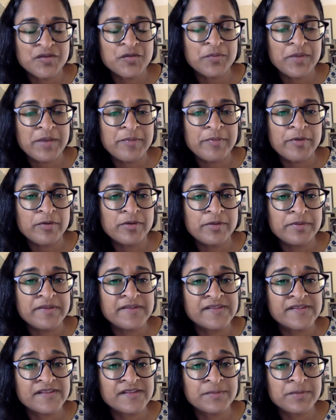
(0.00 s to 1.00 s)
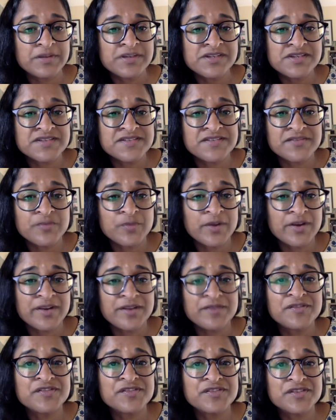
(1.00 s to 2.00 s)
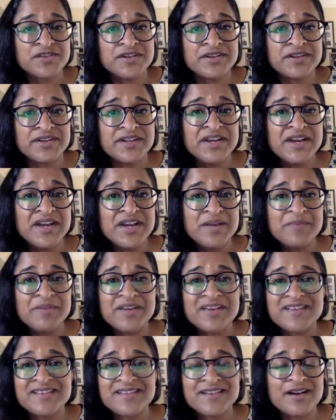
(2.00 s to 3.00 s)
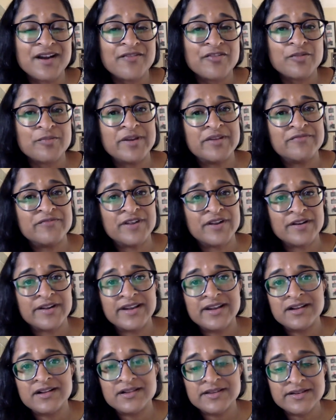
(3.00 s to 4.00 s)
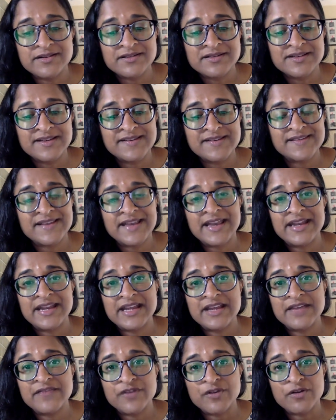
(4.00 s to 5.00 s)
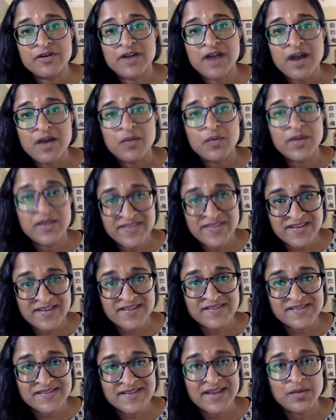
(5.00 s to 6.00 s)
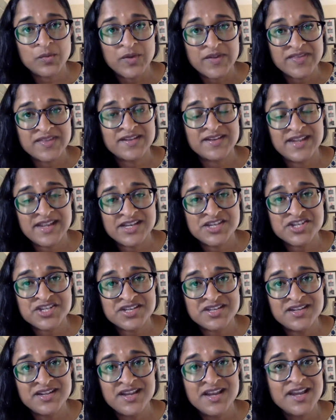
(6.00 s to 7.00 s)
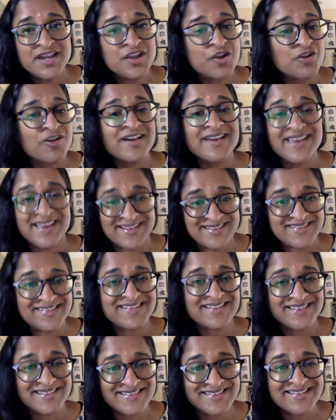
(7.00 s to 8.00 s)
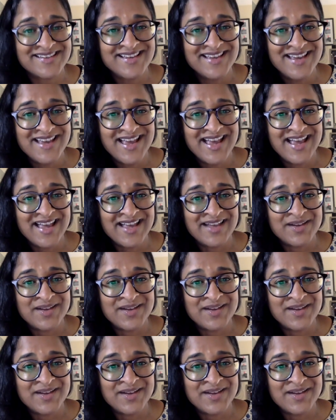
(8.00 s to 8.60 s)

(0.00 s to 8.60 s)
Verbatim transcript: So people would be suspicious of where you stood, because the government very clearly said, if you're not with us and with the nation, you're against us.